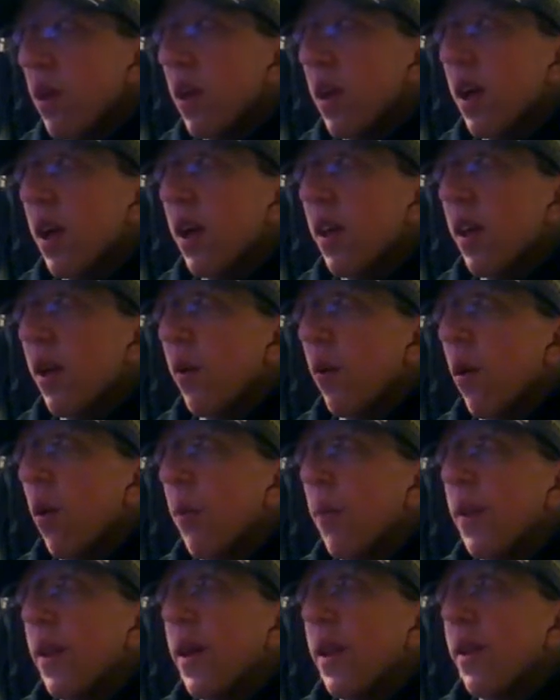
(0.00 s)
And they were
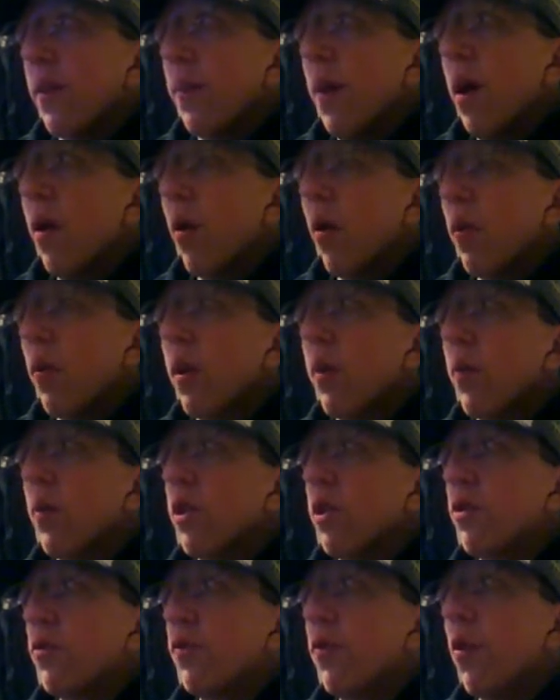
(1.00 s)
hoping that the power run would
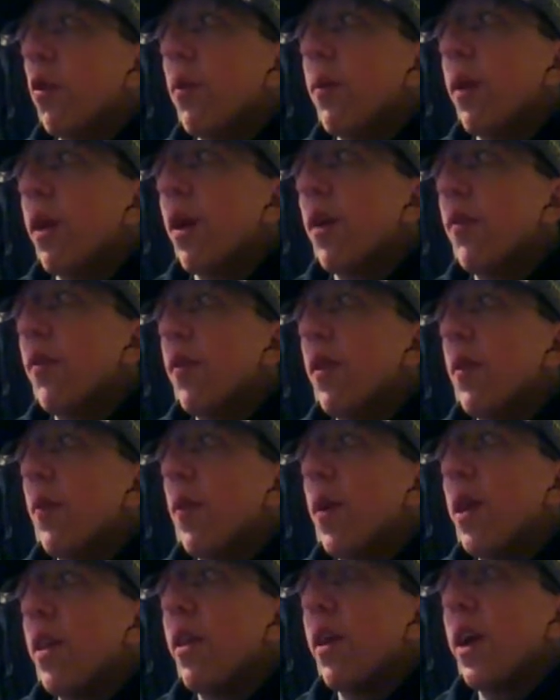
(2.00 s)
fool him enough. And the
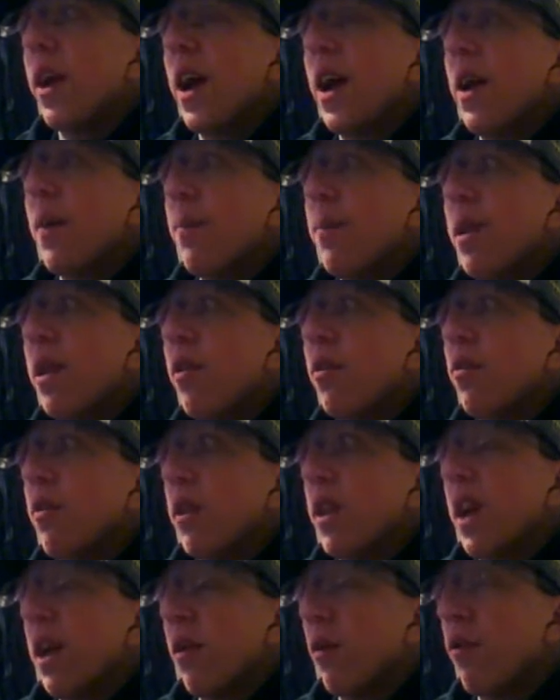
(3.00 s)
way that guy Peterson
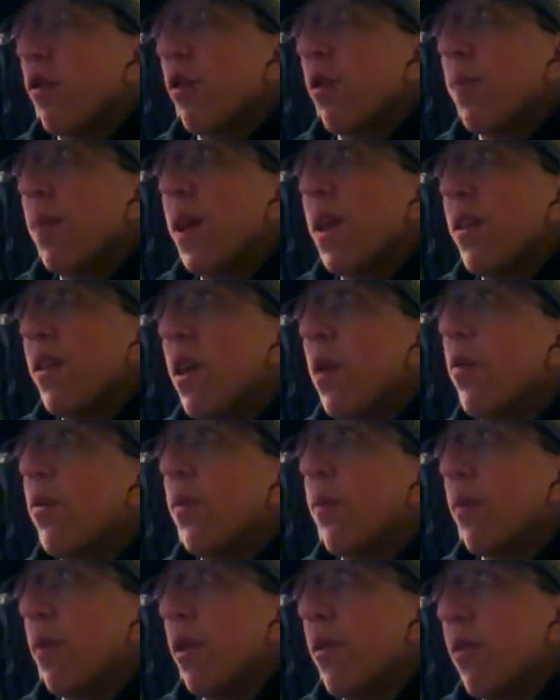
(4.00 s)
tackled in space, that was
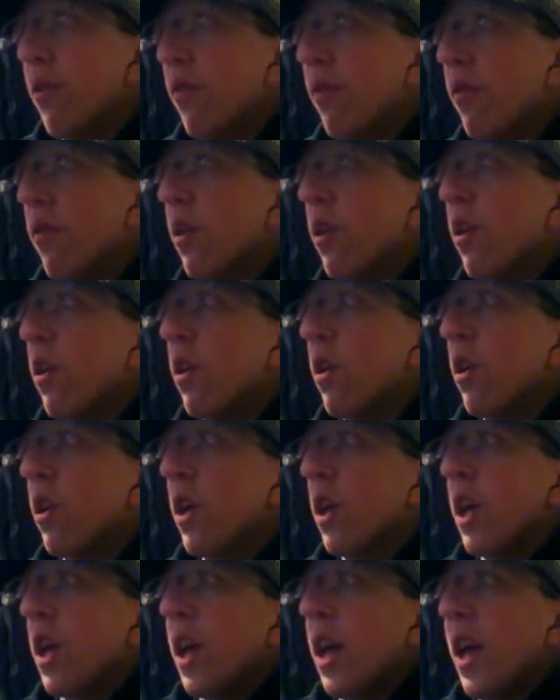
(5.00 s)
impressive.
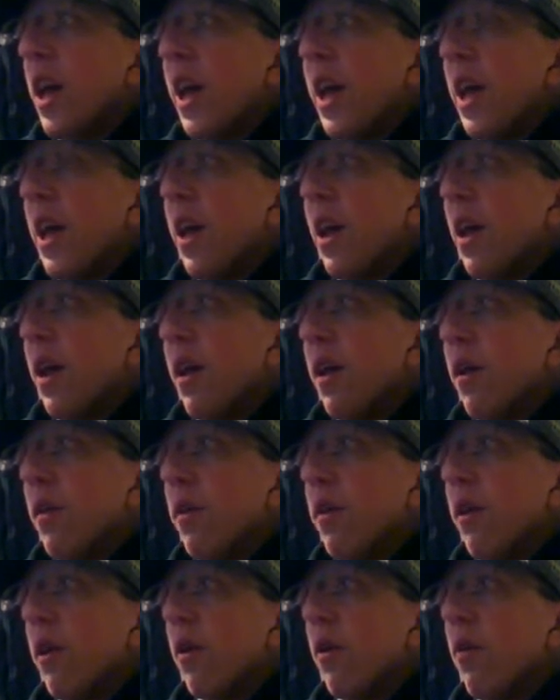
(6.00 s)
And
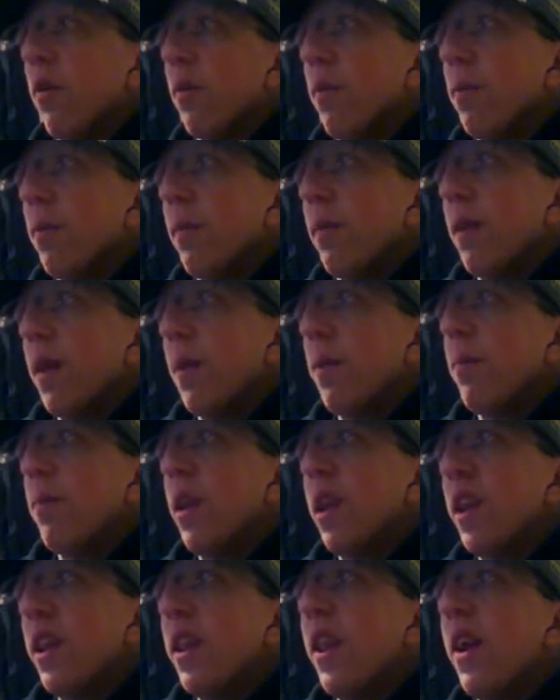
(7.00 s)
you know they,
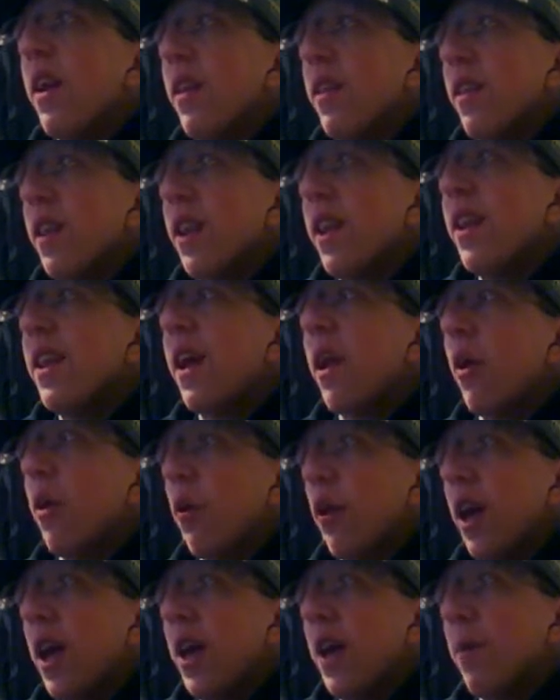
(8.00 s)
they did that they did that all
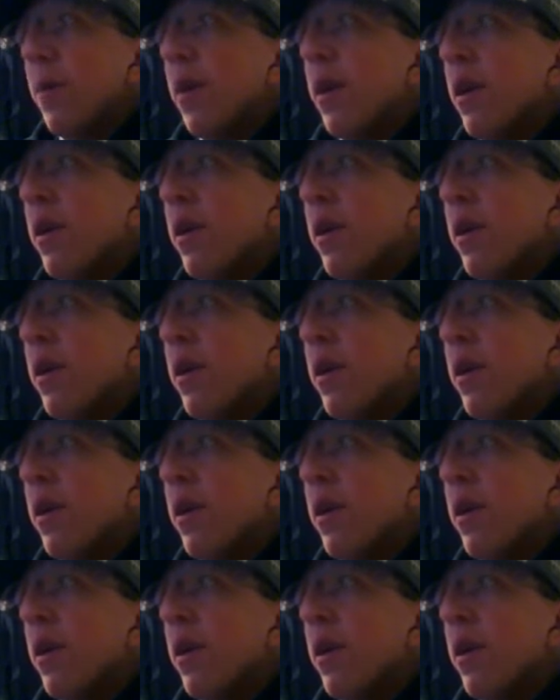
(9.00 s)
game.